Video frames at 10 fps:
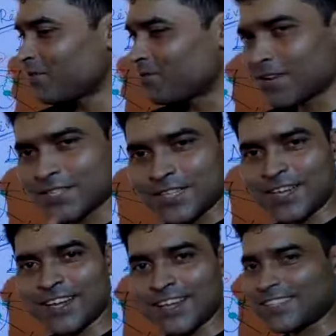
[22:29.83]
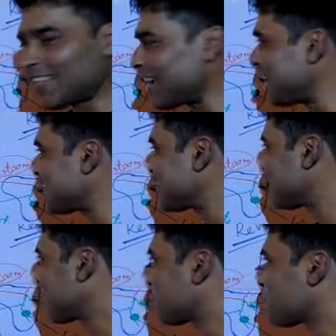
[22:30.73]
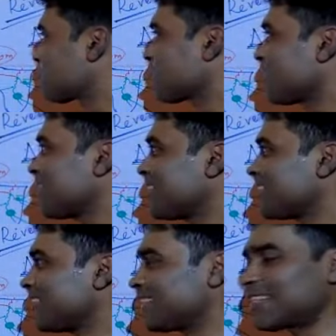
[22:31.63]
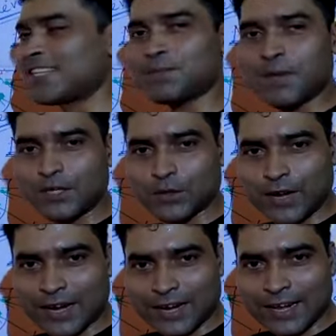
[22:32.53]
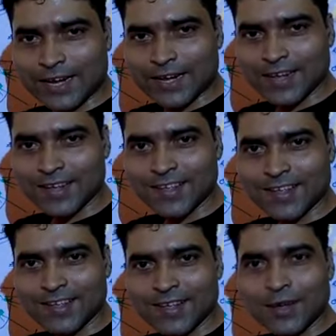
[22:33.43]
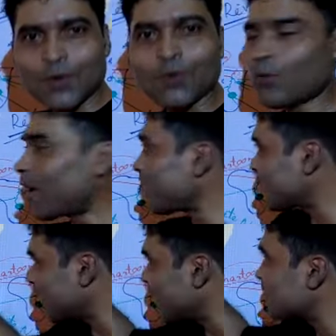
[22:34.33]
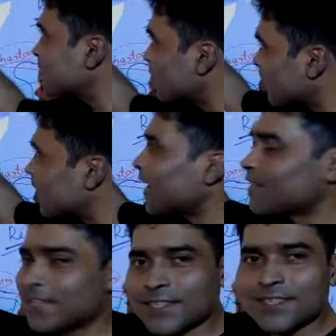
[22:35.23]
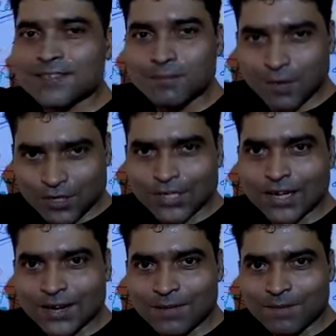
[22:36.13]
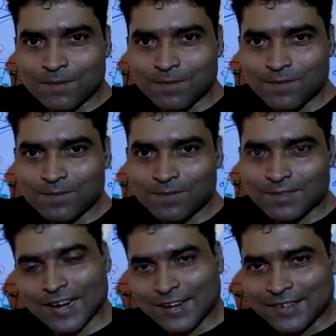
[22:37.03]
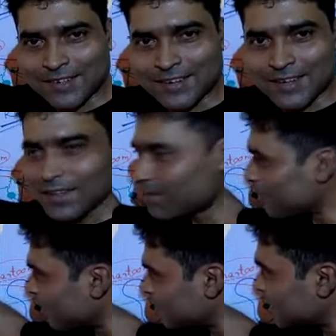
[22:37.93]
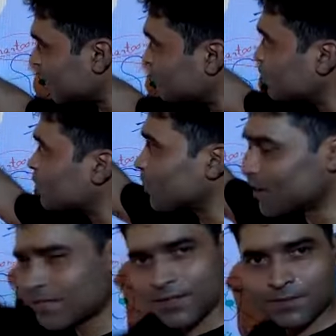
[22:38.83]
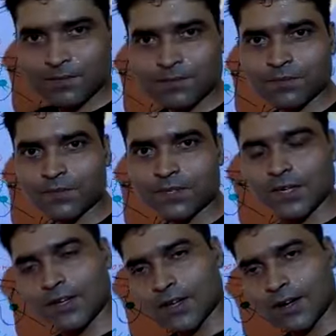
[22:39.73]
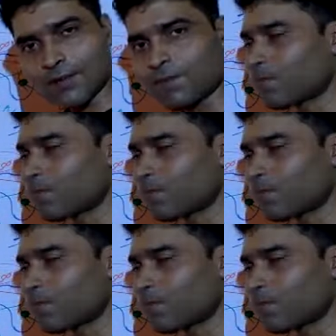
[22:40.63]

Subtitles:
First thing is that this is Victoria Lake. White Nile is moving like this vertically, right? From south to north. Done.